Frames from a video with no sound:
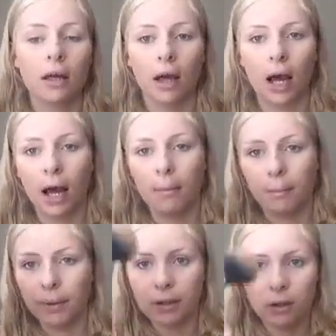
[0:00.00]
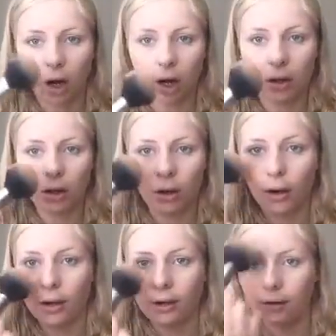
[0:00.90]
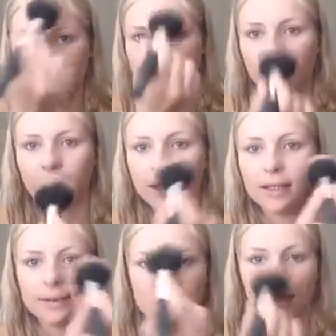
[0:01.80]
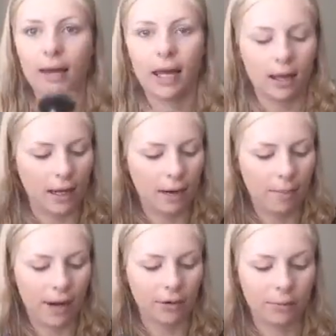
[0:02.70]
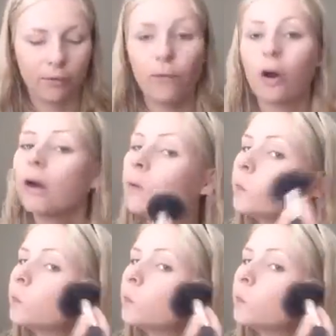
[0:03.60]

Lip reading: but not on those areas that I powdered before.